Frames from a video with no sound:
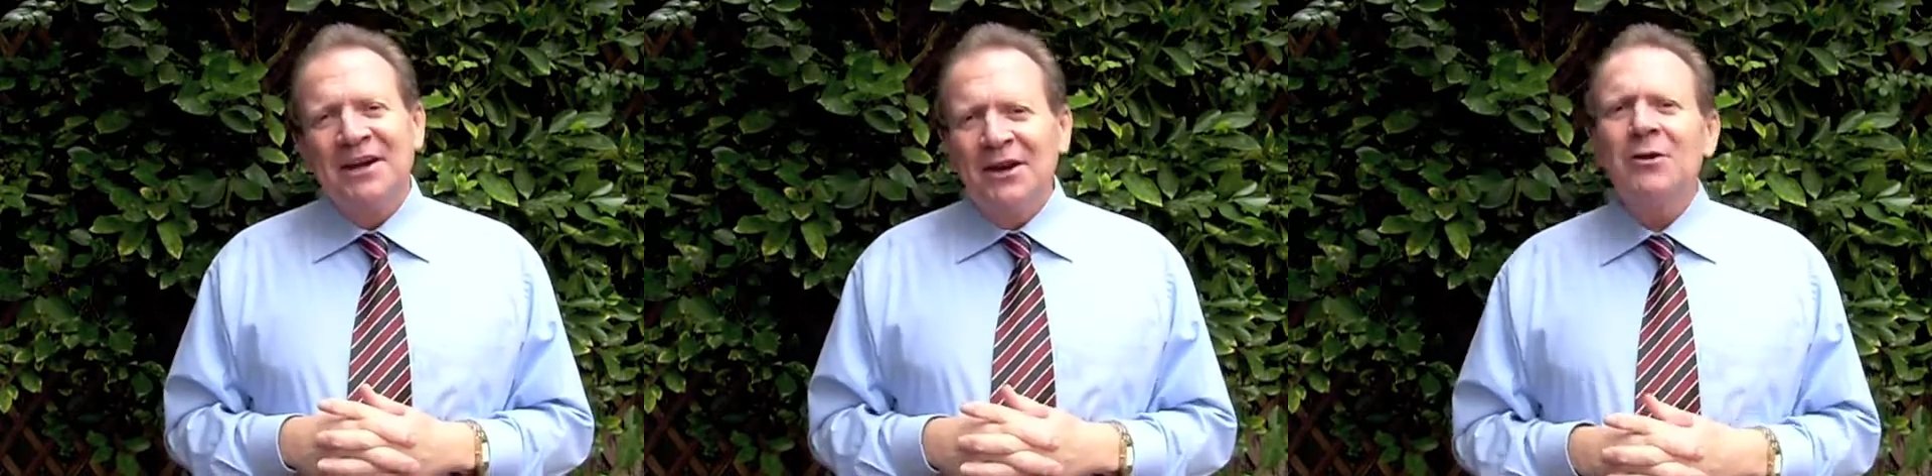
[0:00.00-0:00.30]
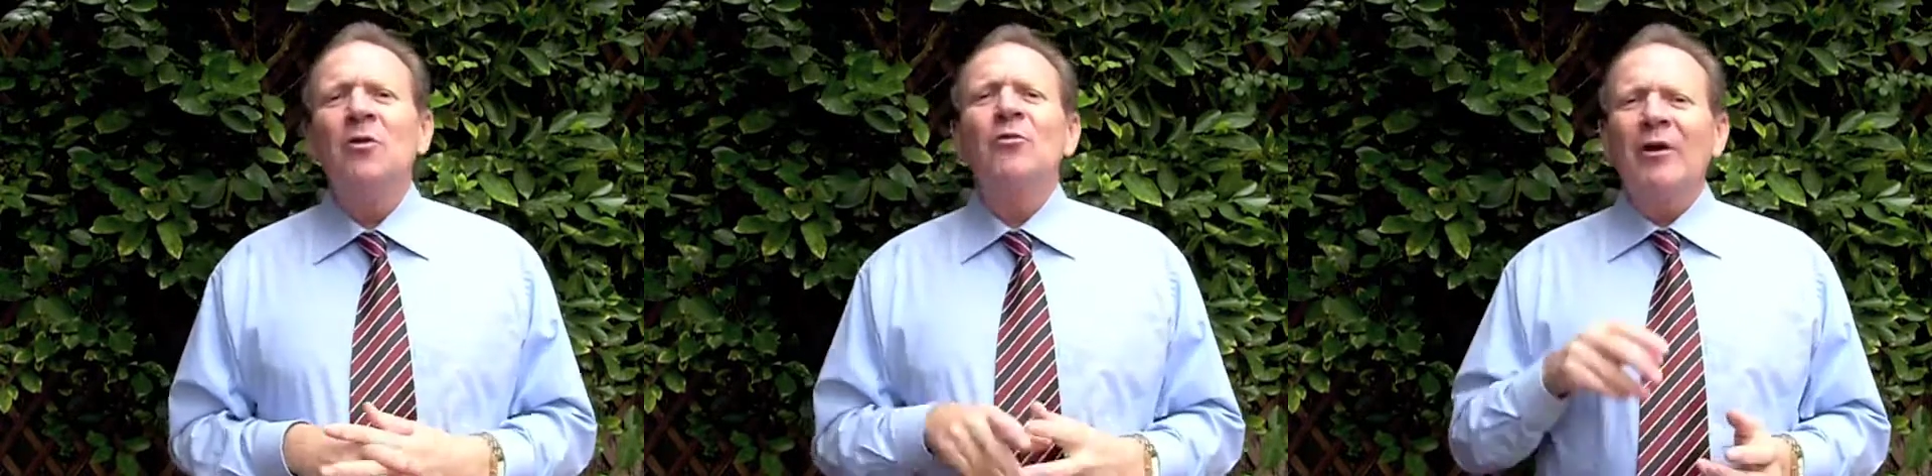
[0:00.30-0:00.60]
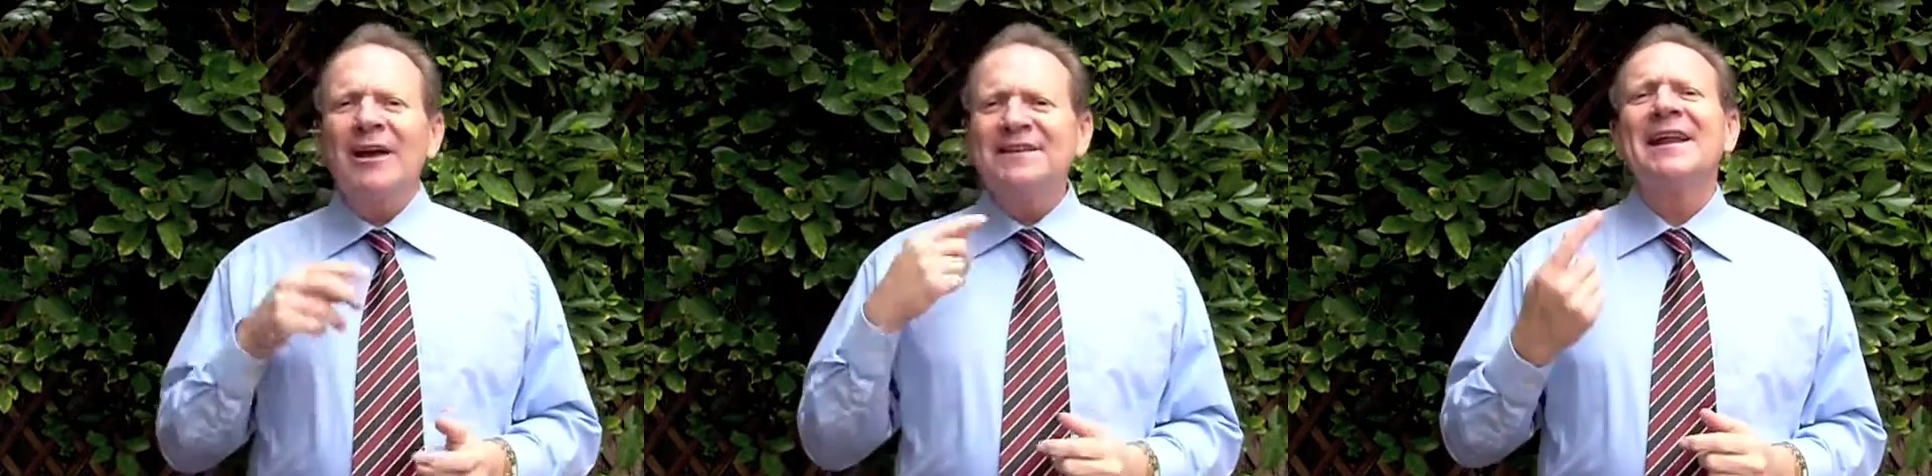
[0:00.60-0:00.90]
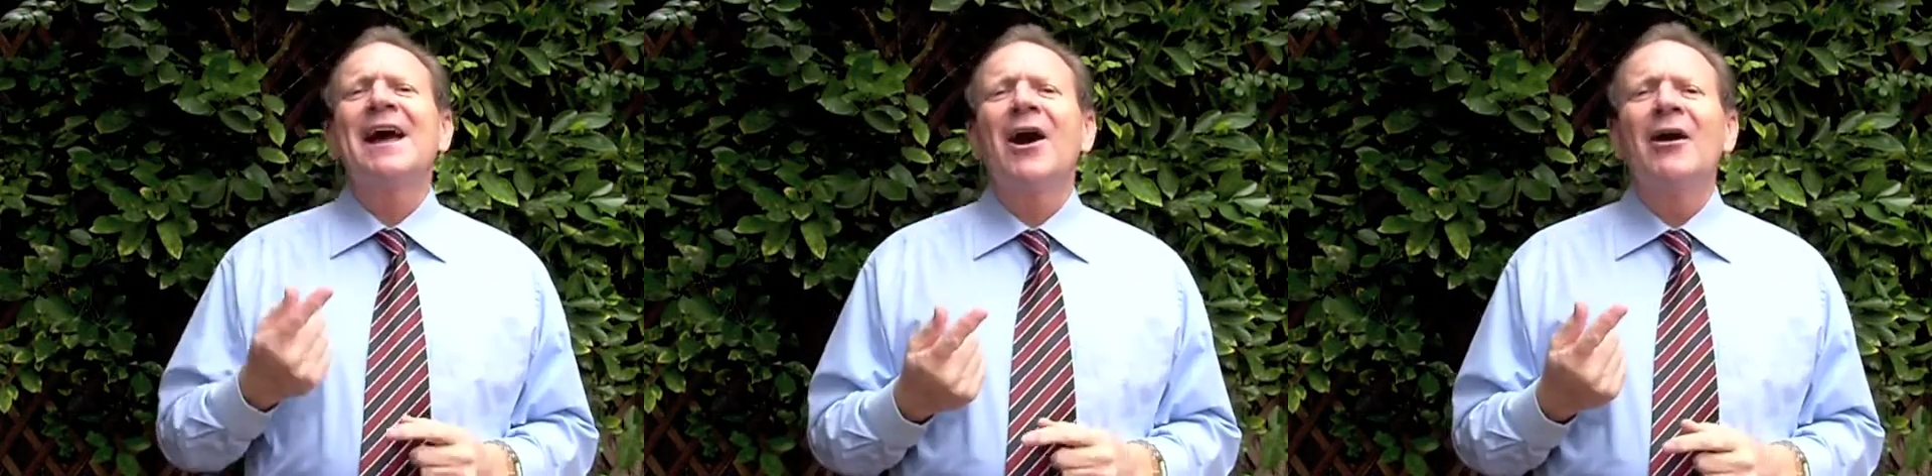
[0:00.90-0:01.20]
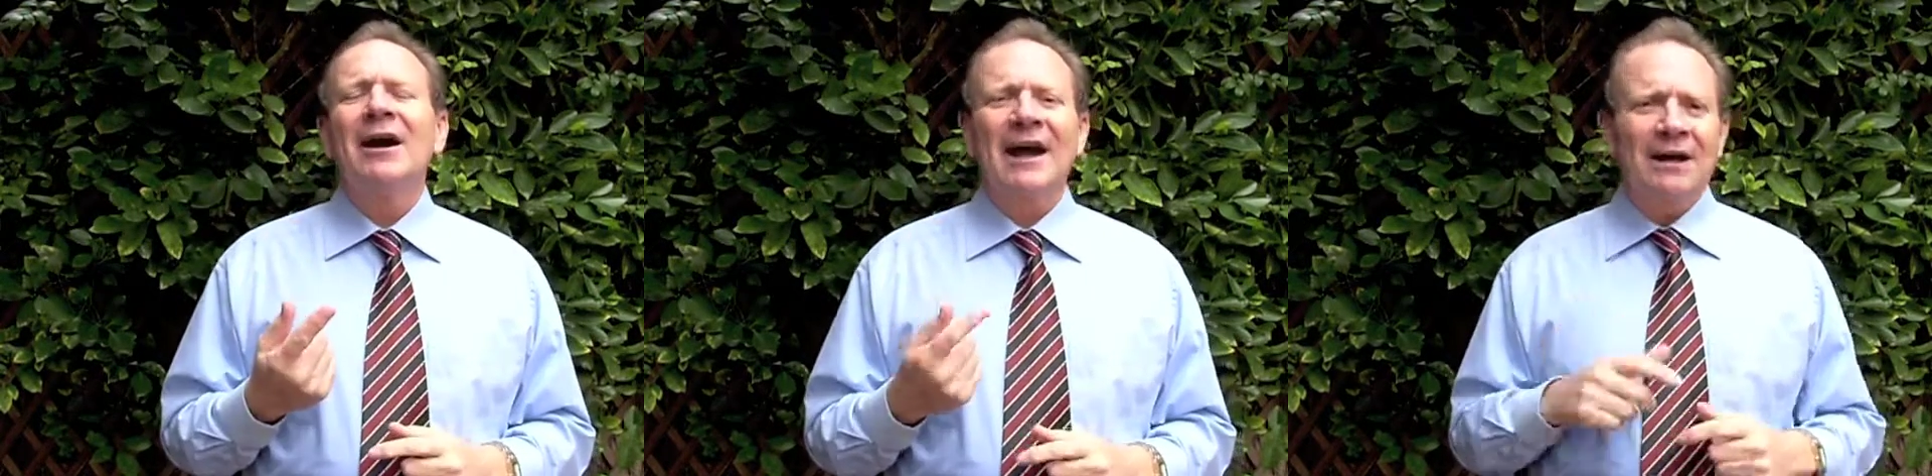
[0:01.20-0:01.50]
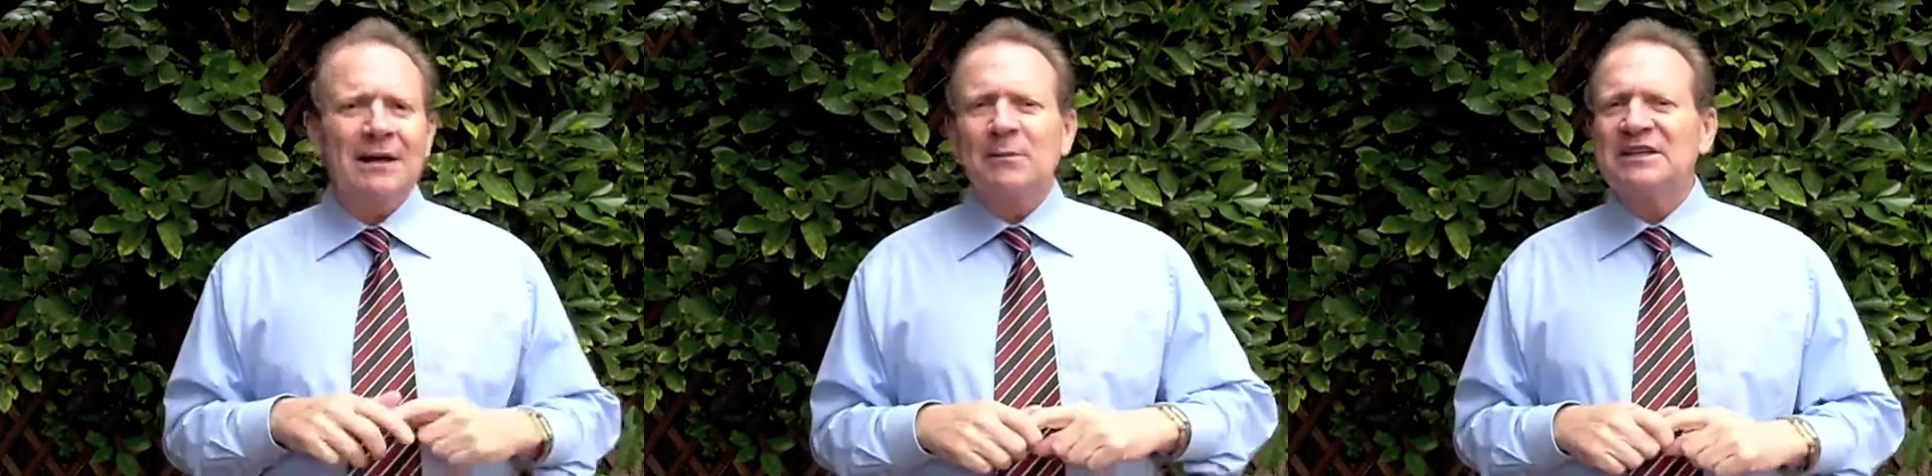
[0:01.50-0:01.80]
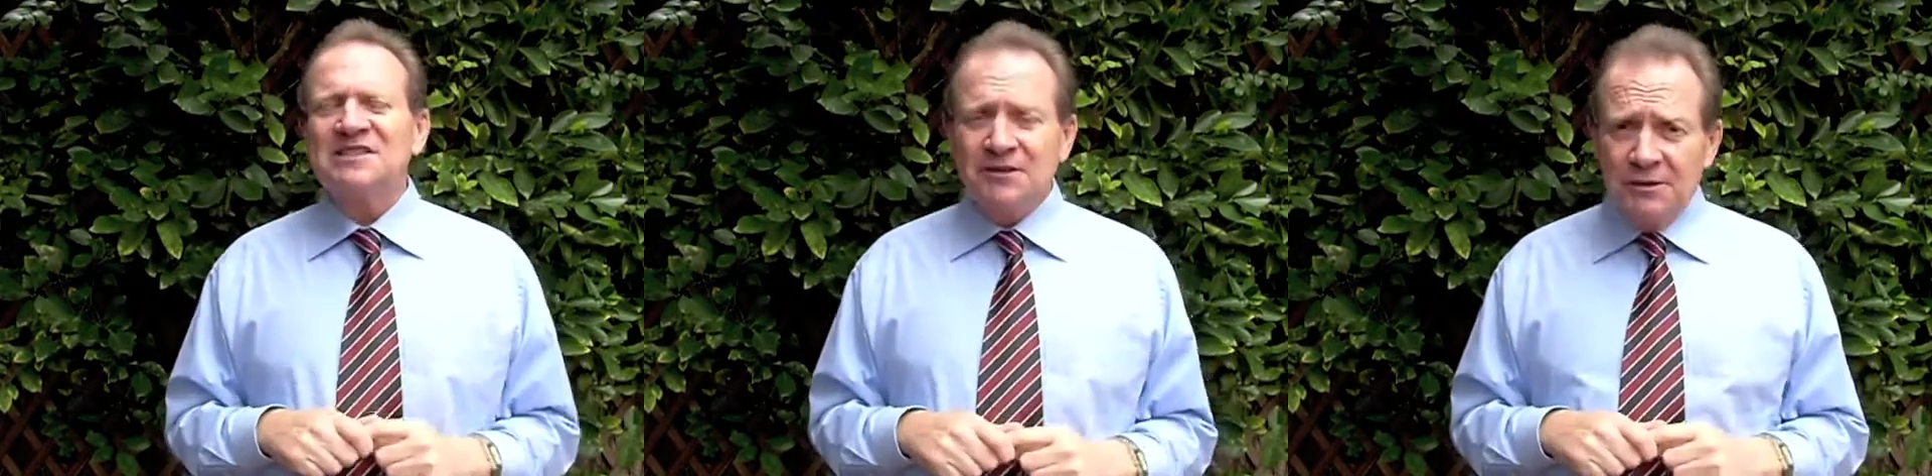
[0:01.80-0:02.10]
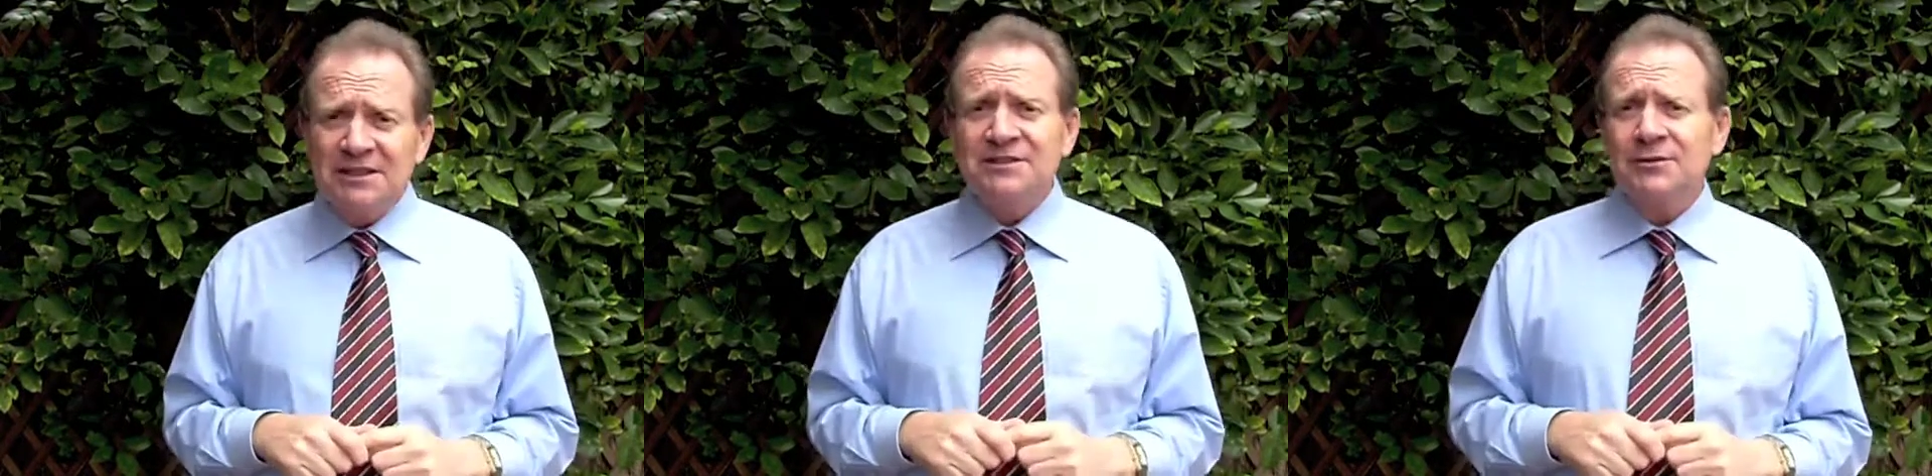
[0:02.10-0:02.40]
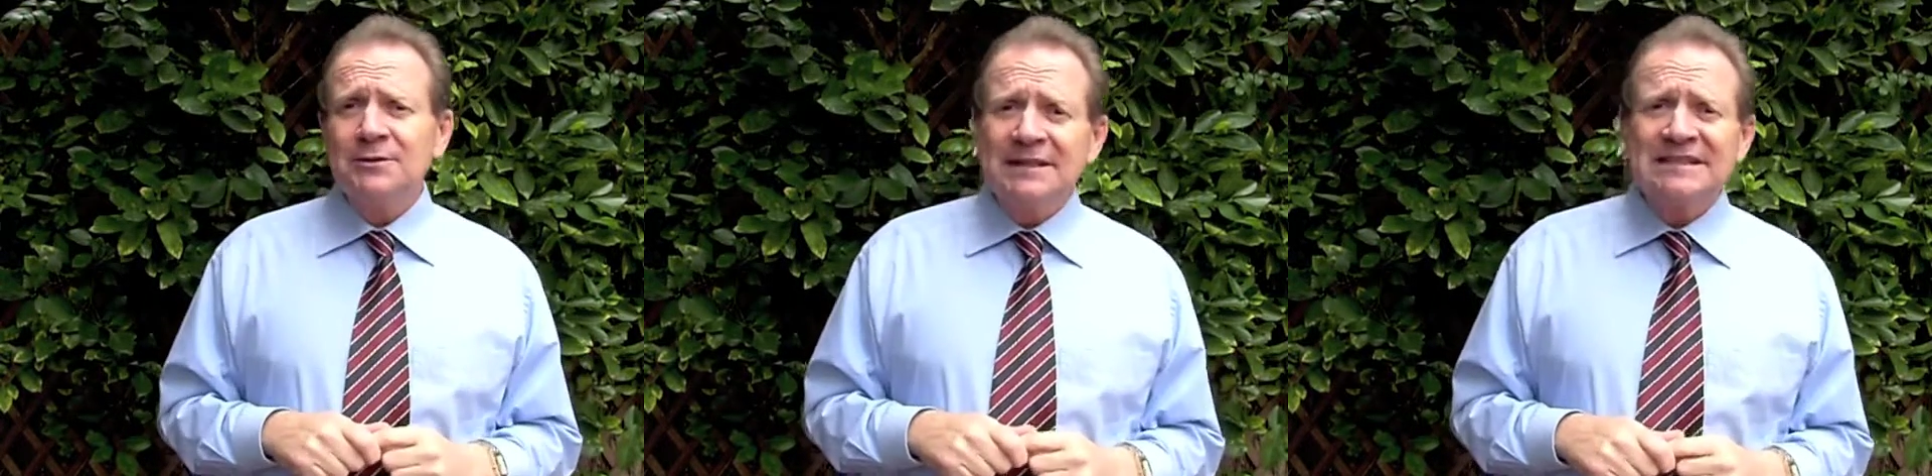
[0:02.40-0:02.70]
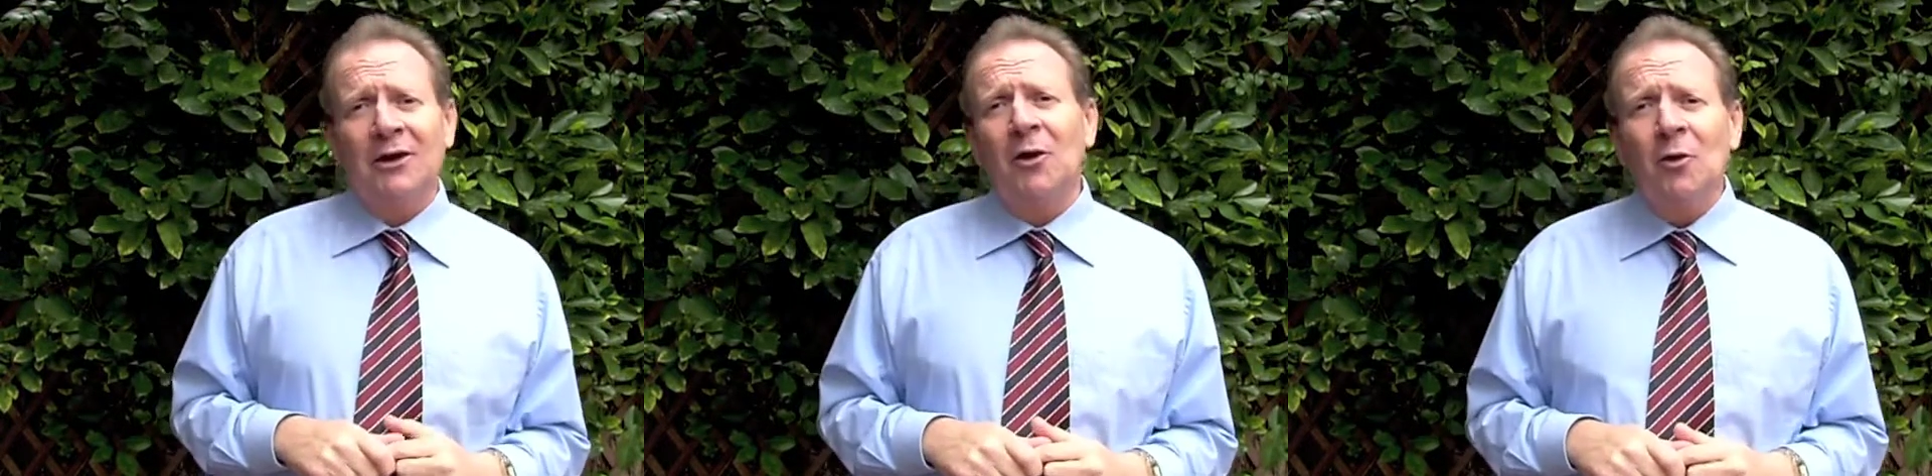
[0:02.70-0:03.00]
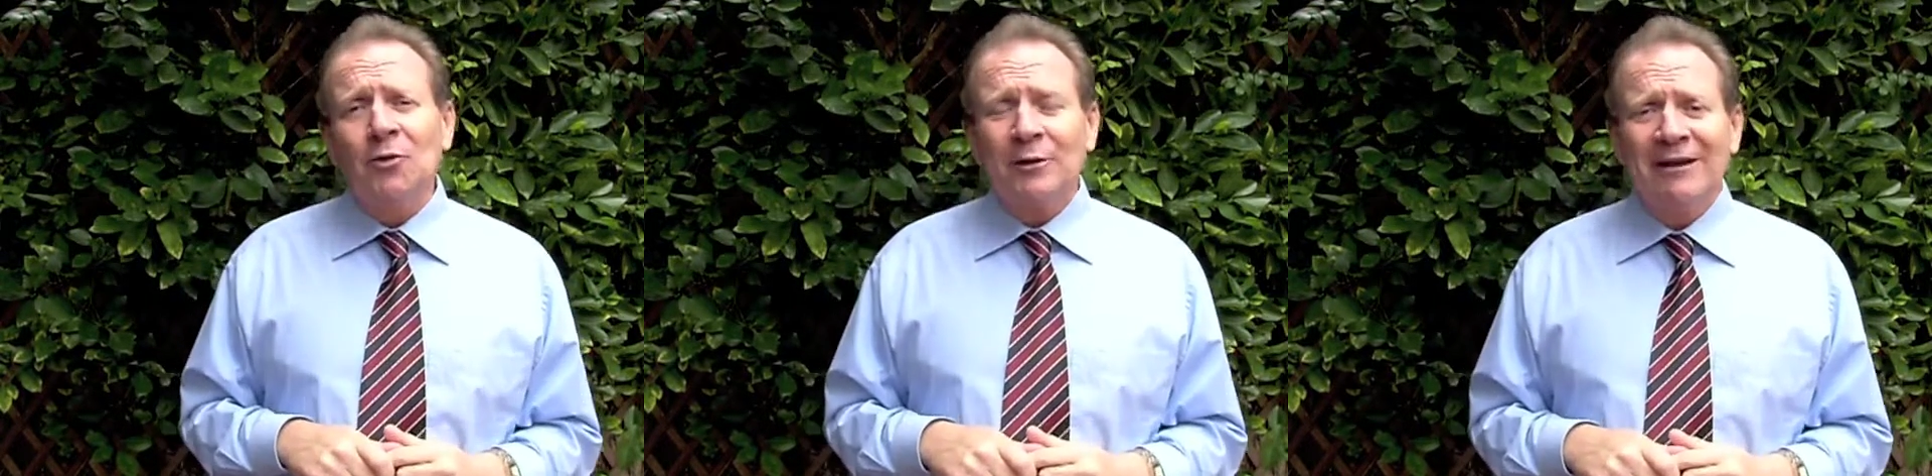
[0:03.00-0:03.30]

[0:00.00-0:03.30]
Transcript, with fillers: You know, right now our company is 32 years old.